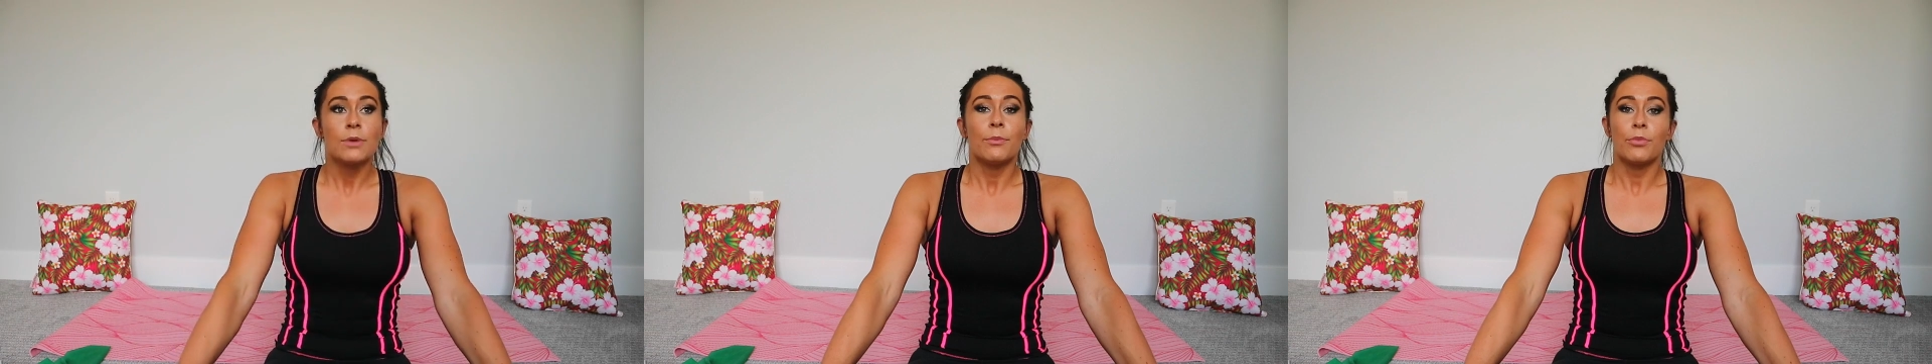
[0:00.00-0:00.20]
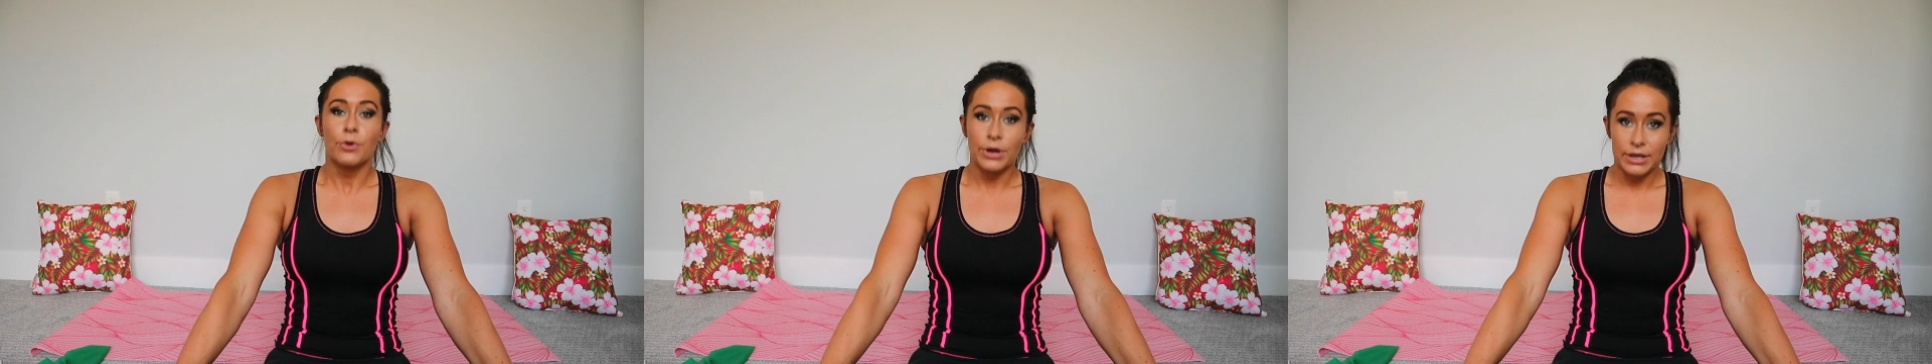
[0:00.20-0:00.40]

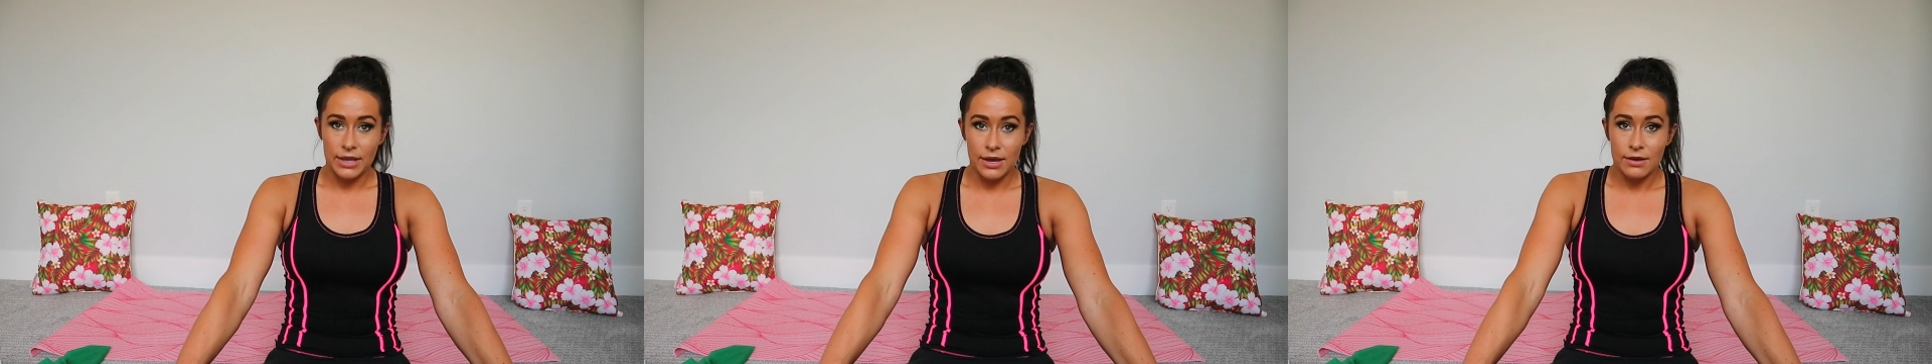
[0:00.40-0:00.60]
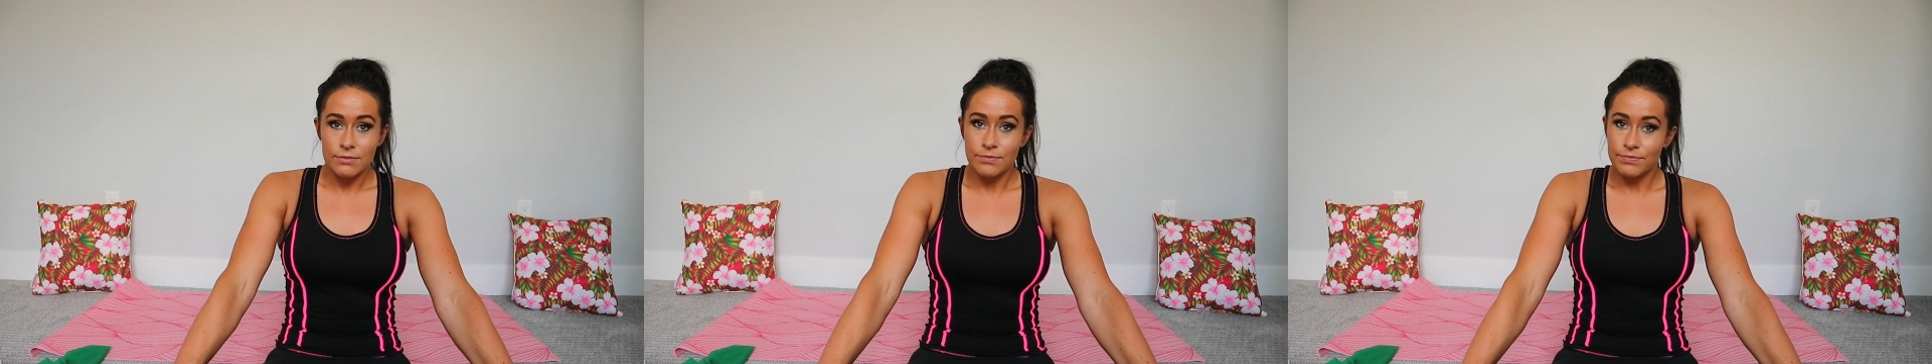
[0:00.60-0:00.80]

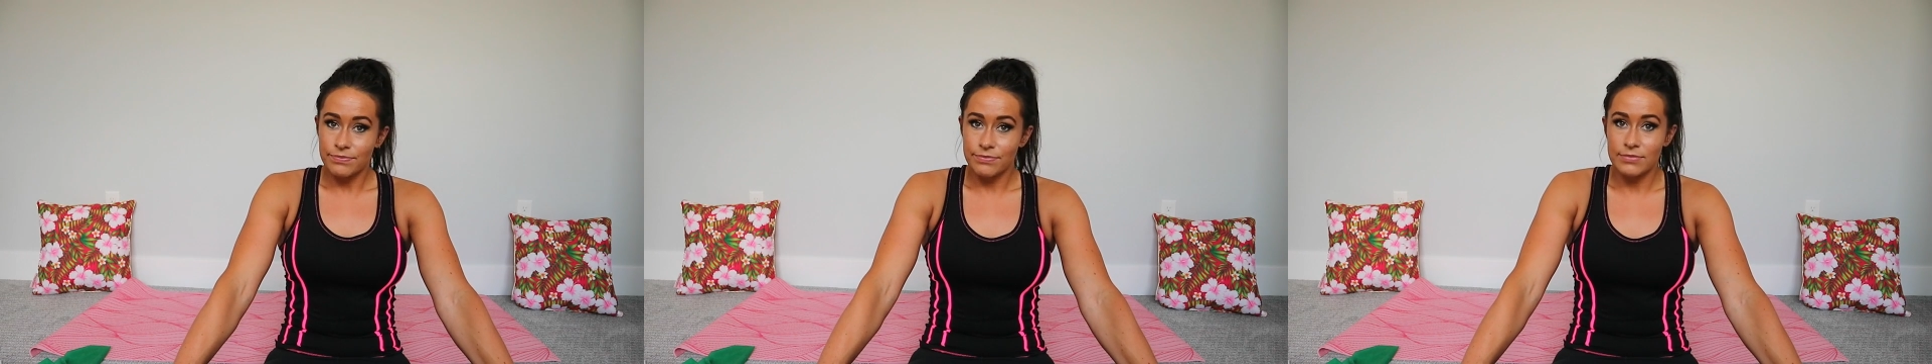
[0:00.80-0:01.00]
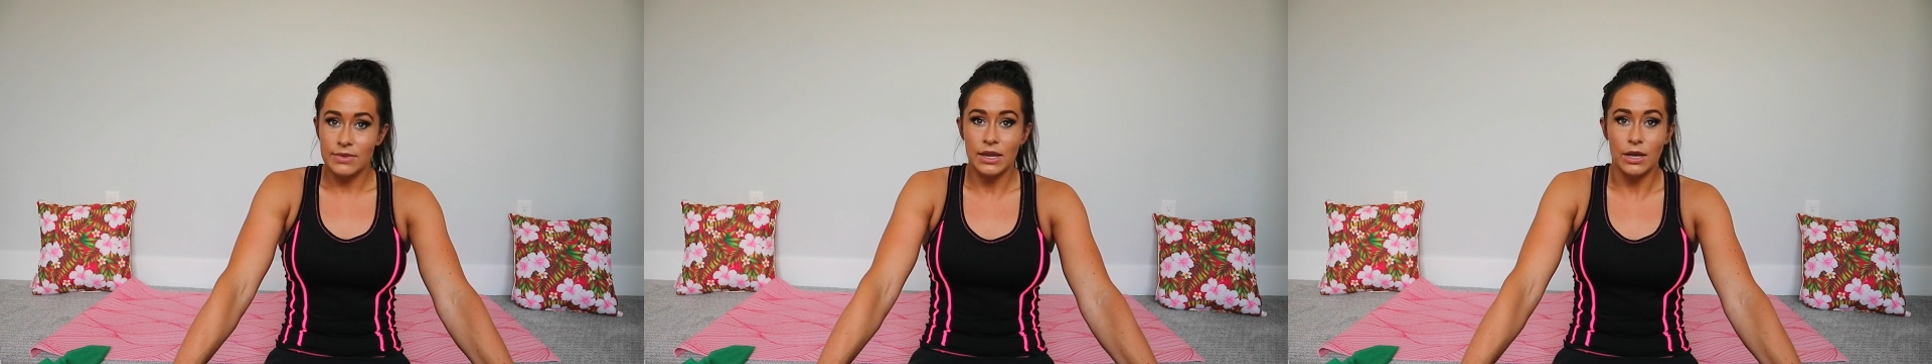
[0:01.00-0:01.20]
Breathing,
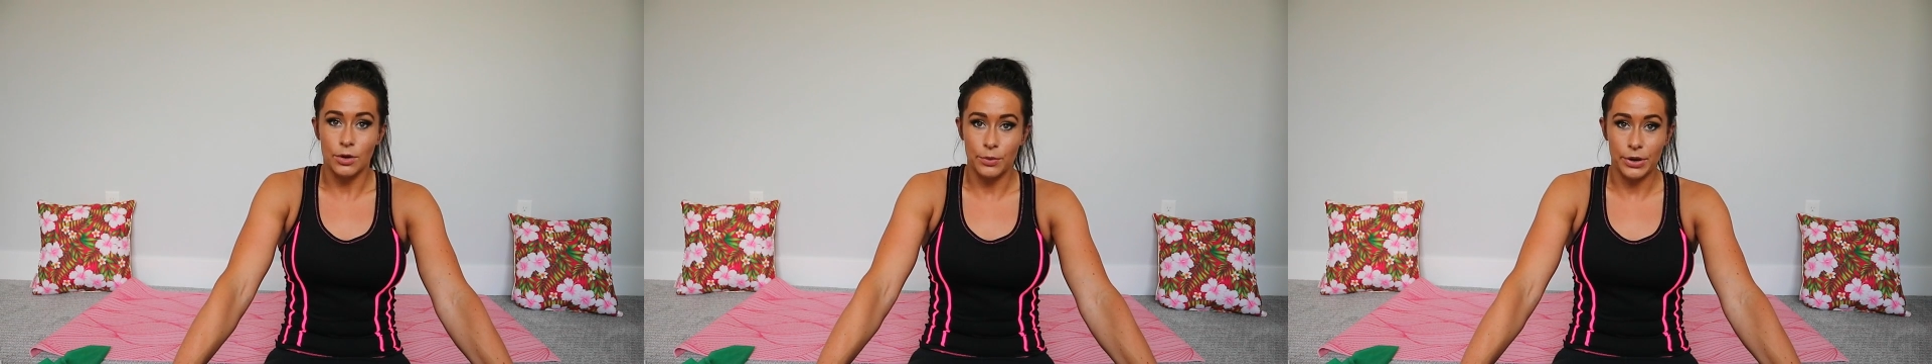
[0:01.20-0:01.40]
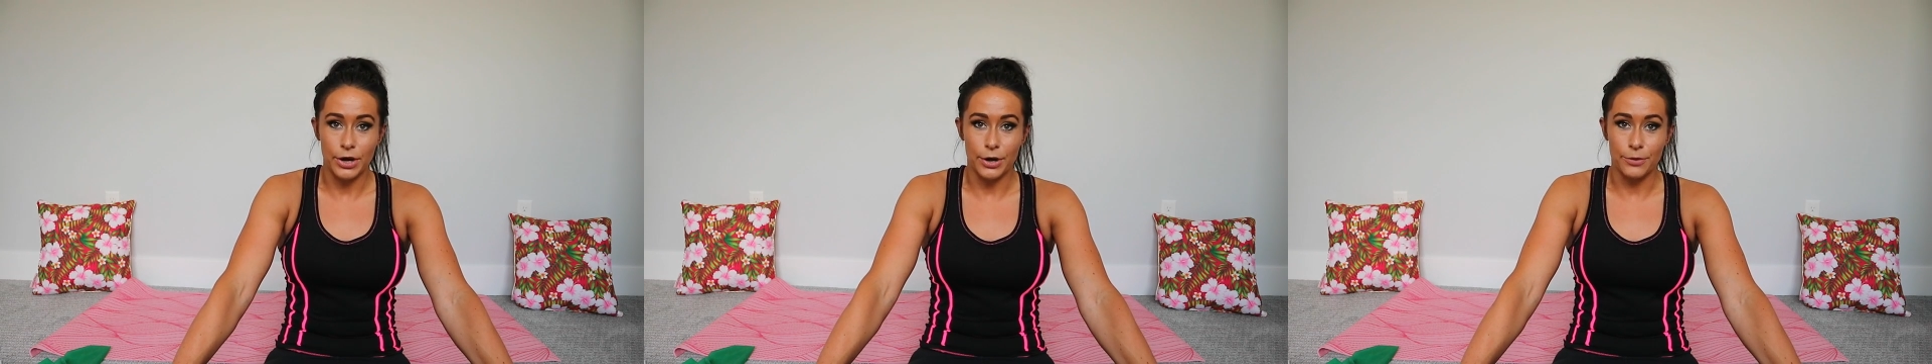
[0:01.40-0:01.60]

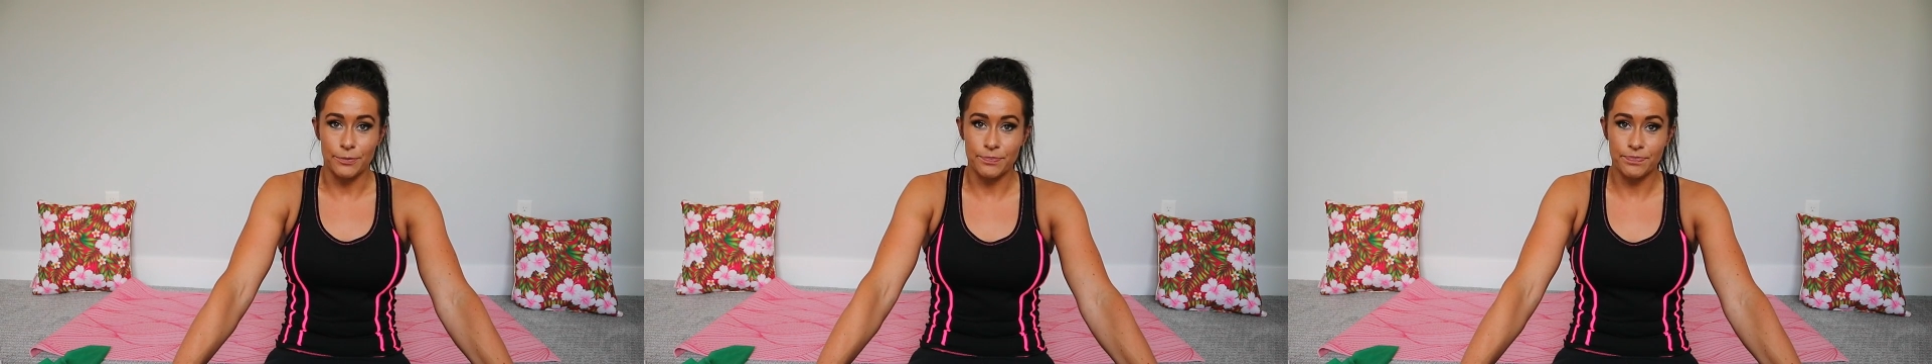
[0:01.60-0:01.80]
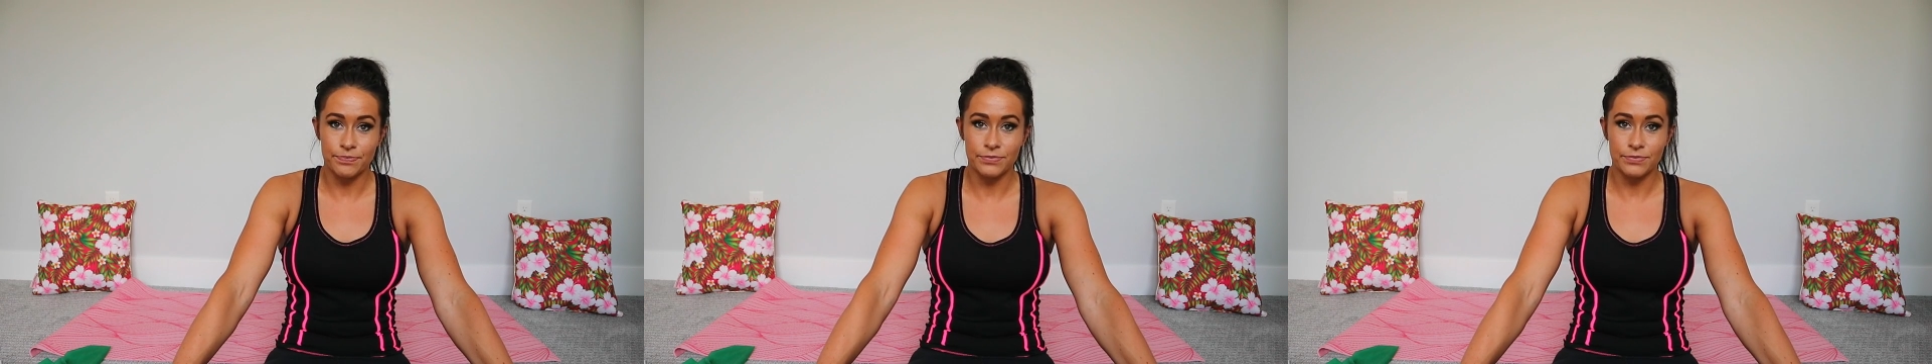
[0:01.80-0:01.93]
here we go.